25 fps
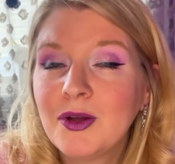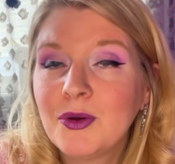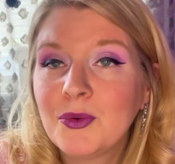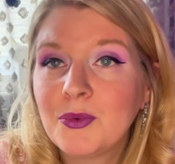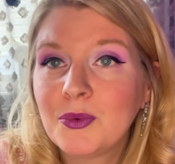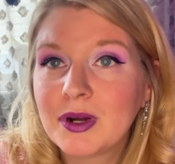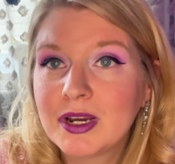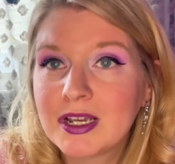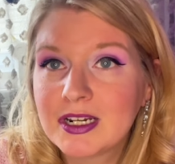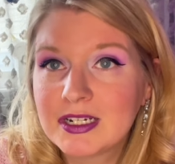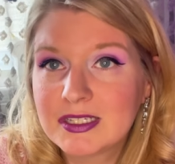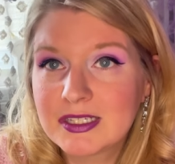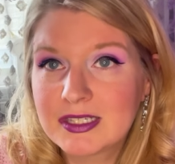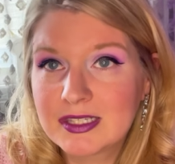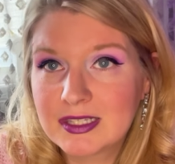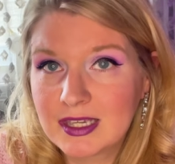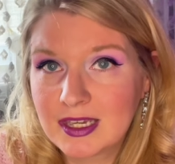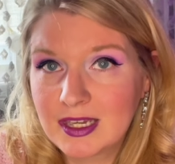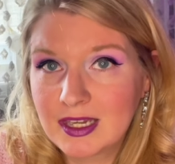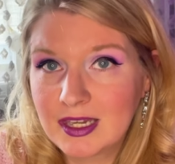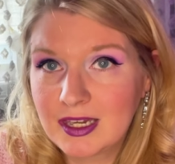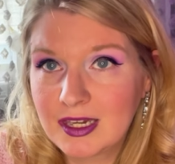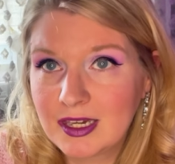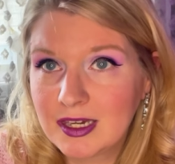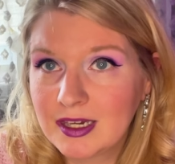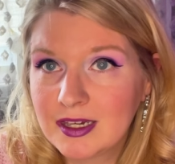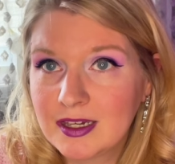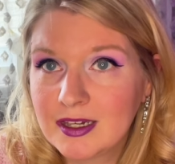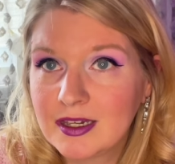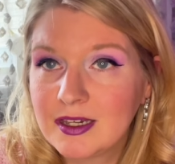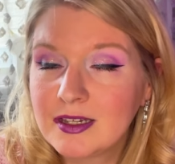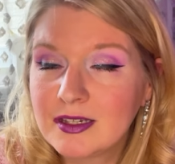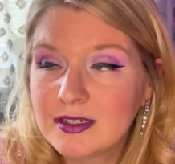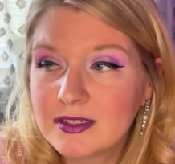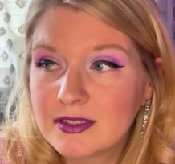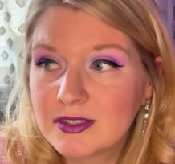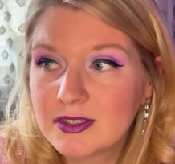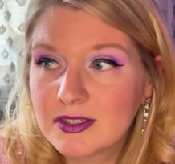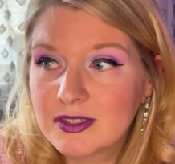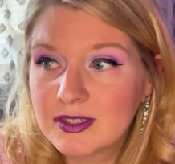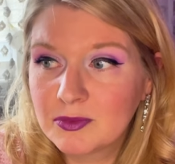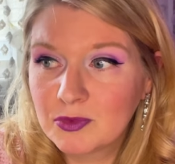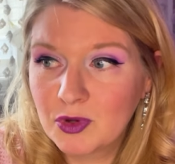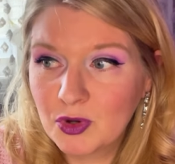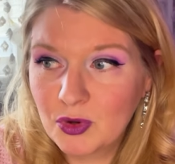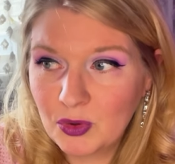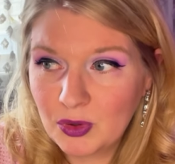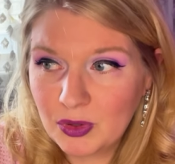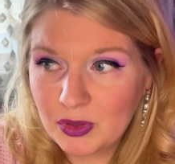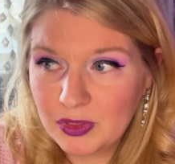We're going to see some
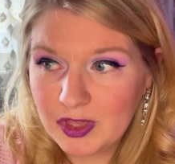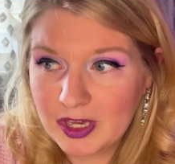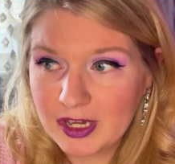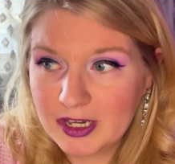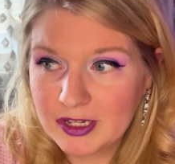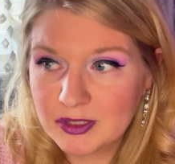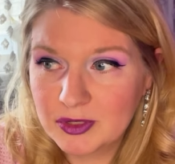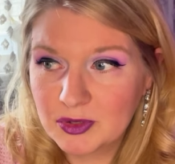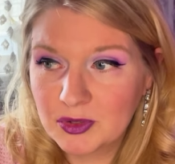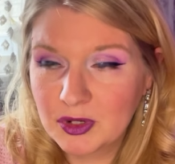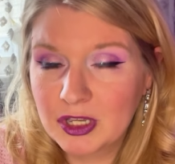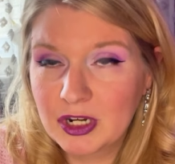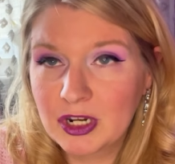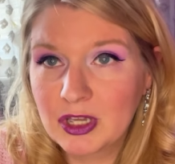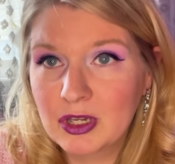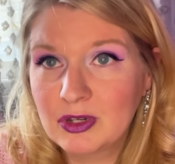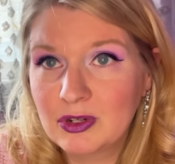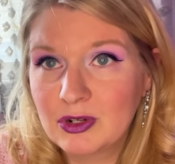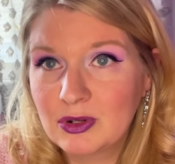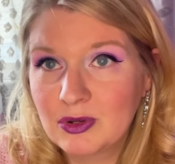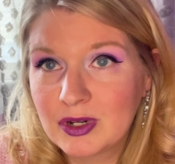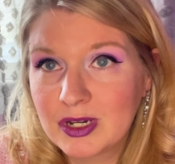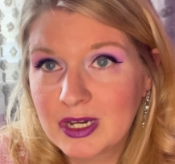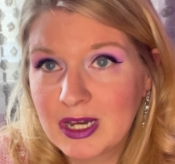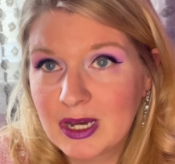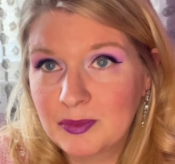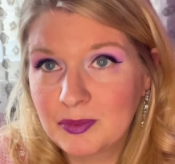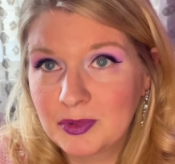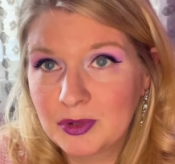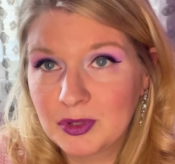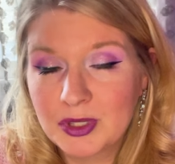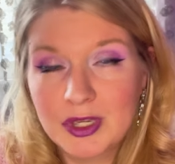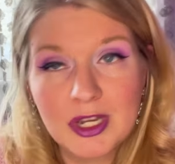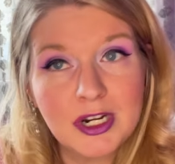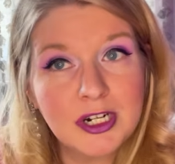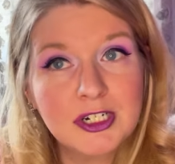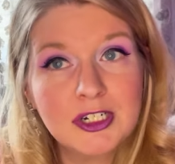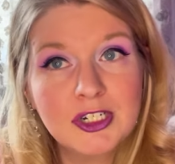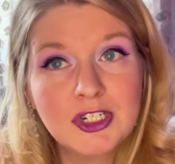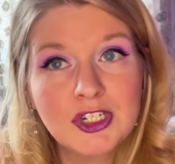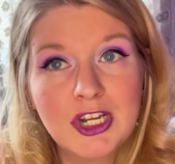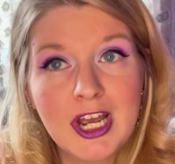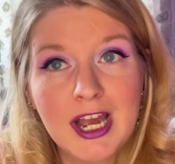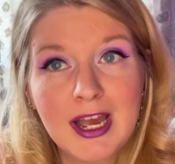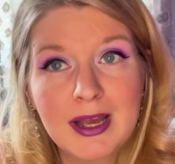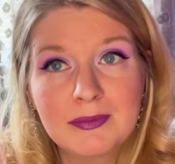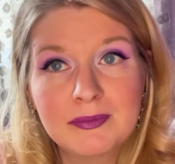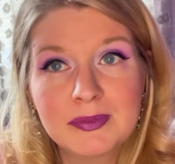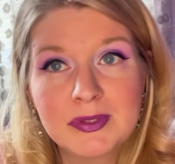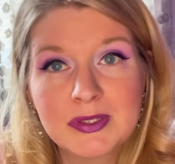cool things. We're going to go to a couple yarn
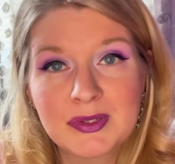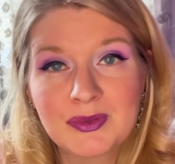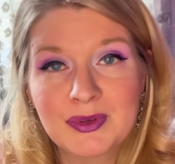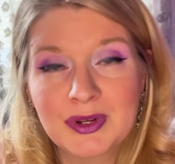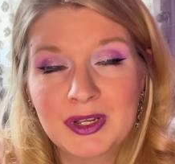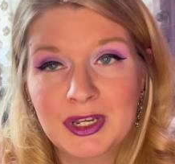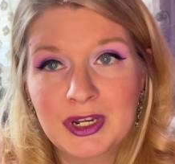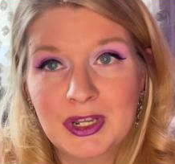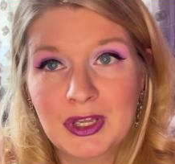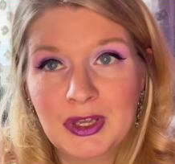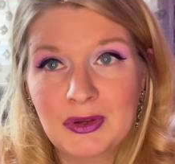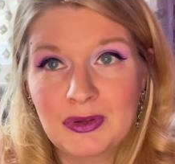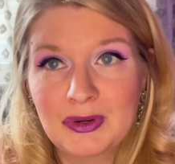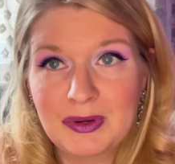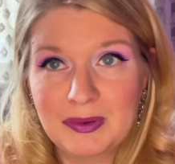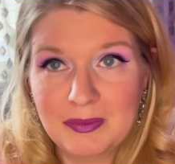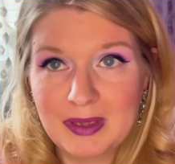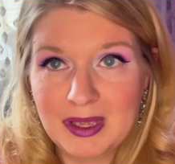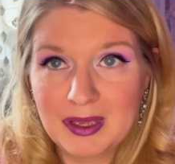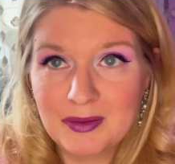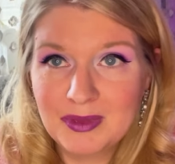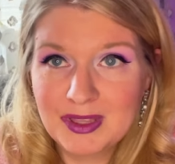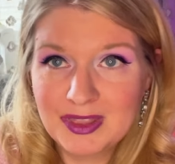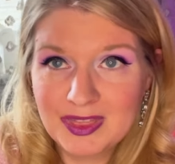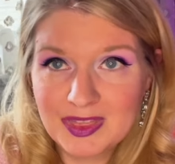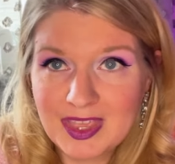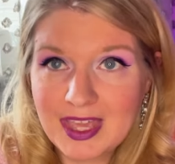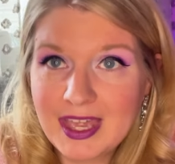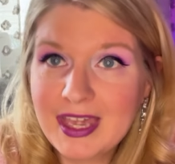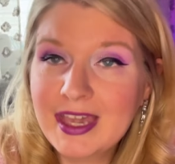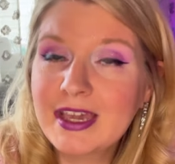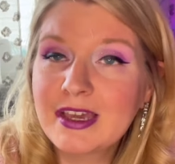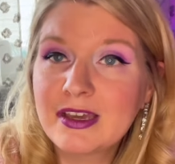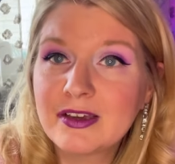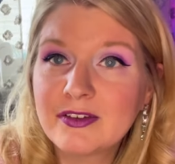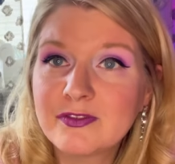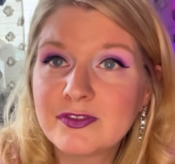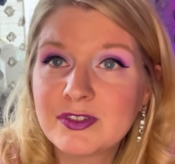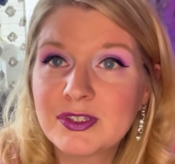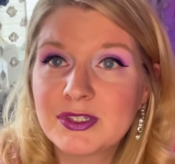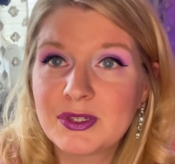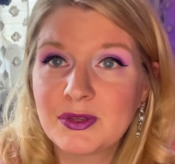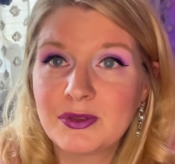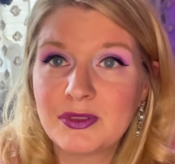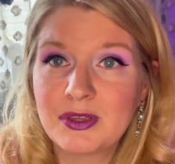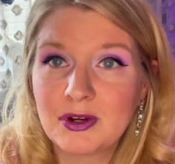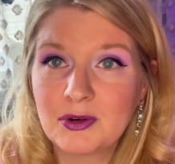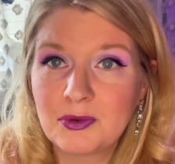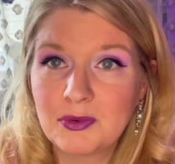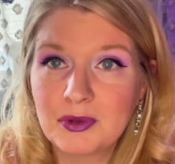shops. We're going to go to Mammoth Cave. So
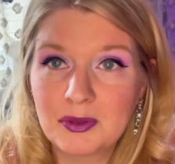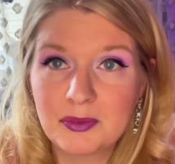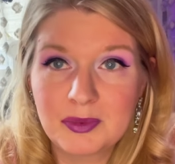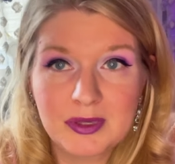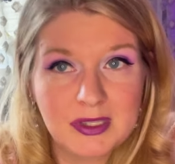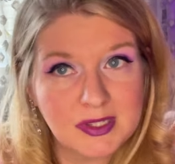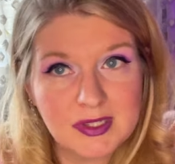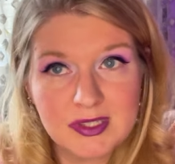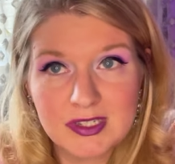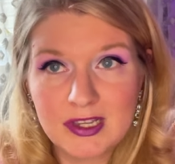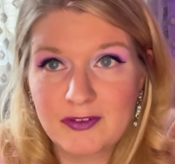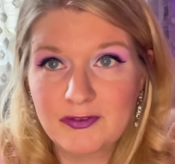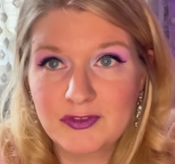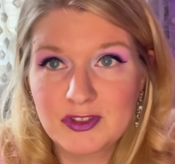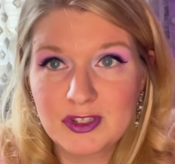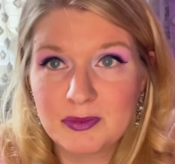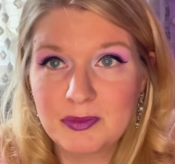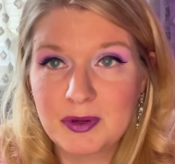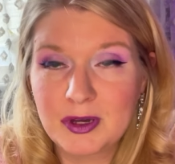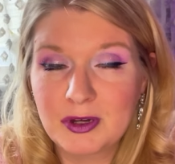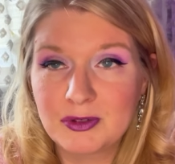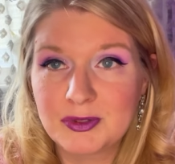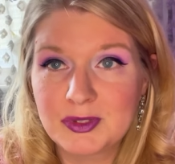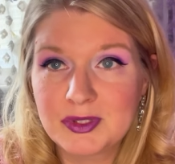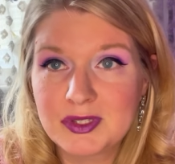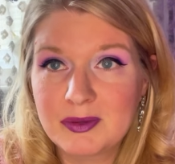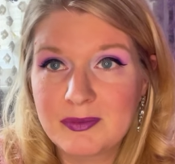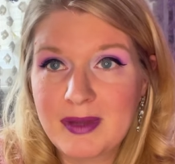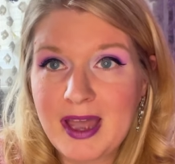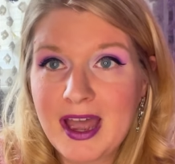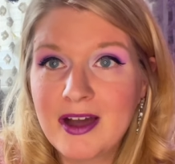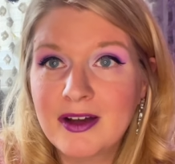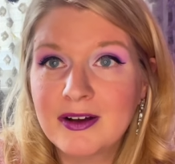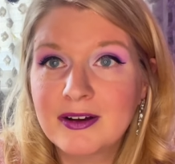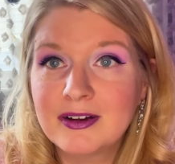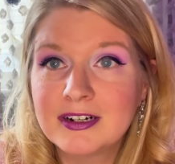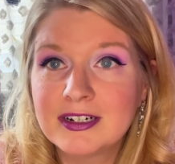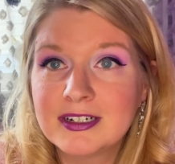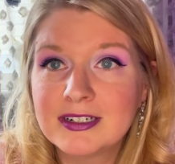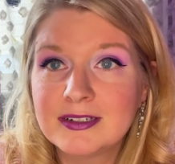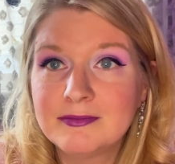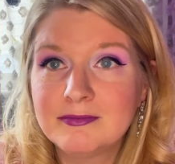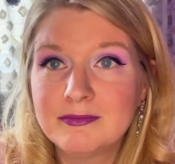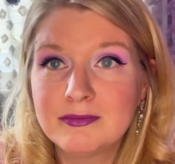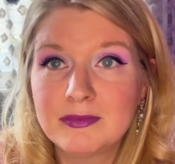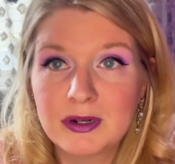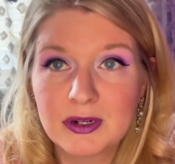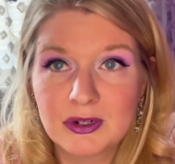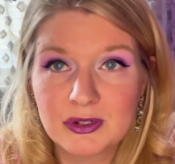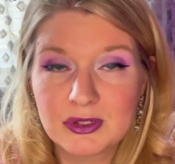there will be stuff to post about.
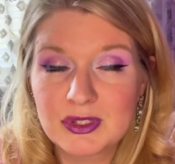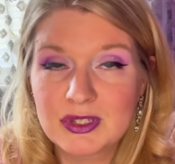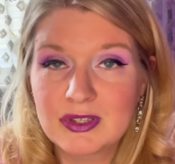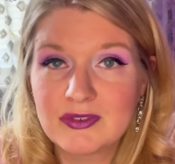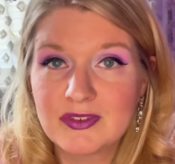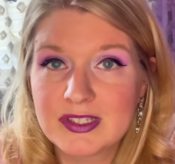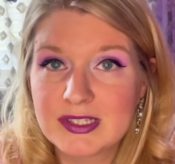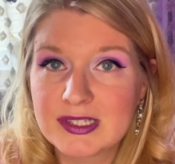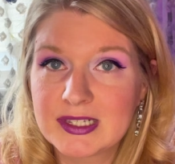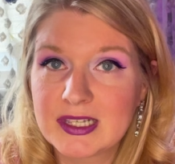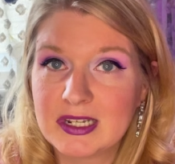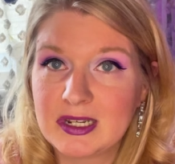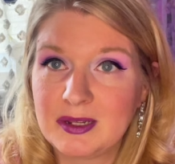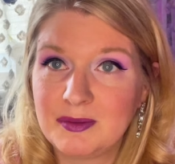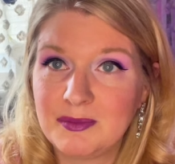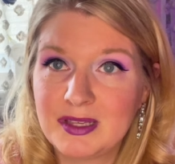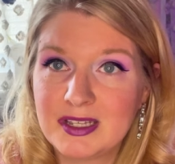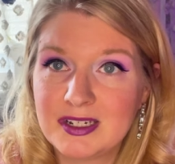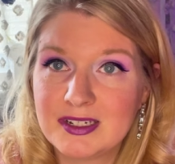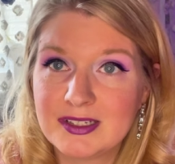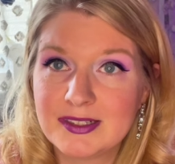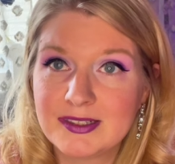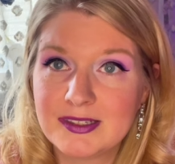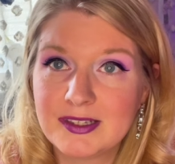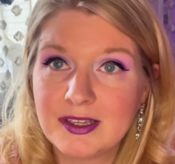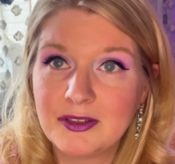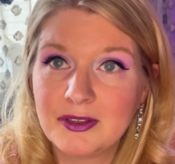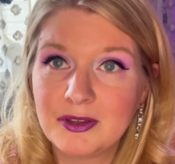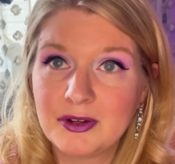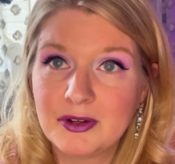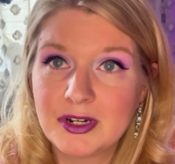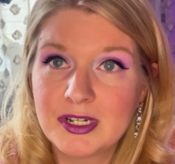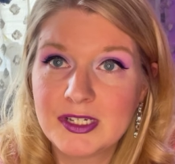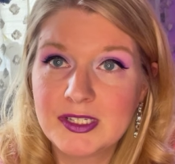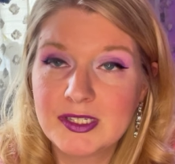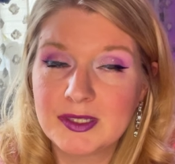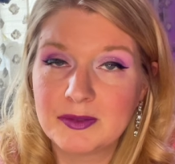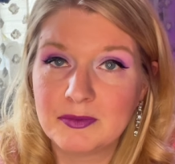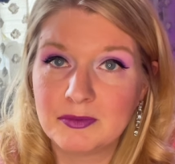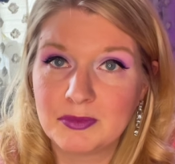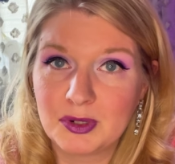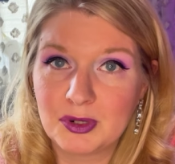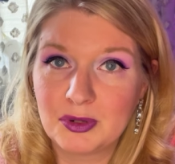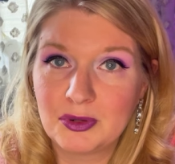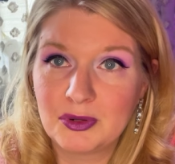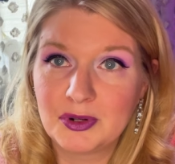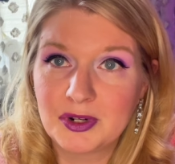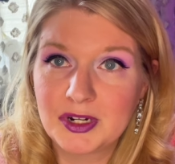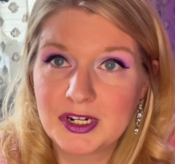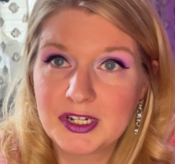Most of it's going to be distilleries and
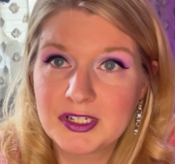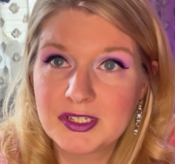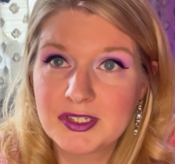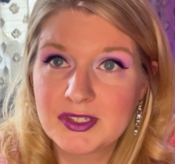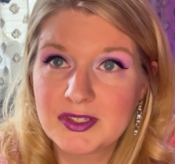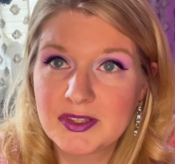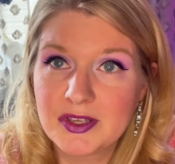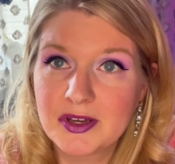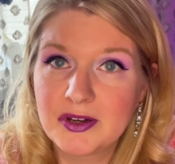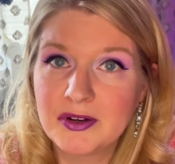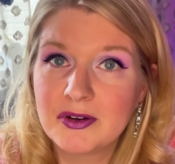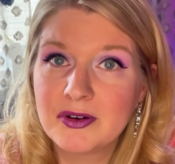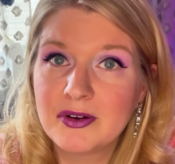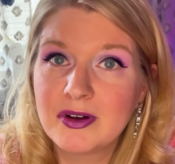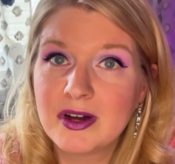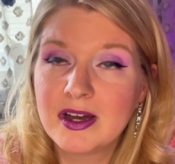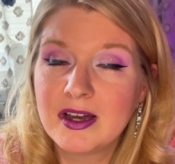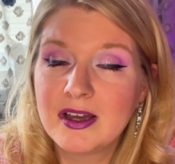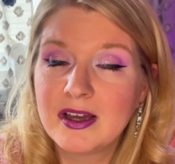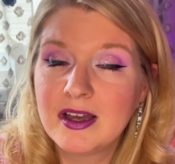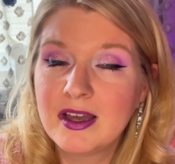breweries, though.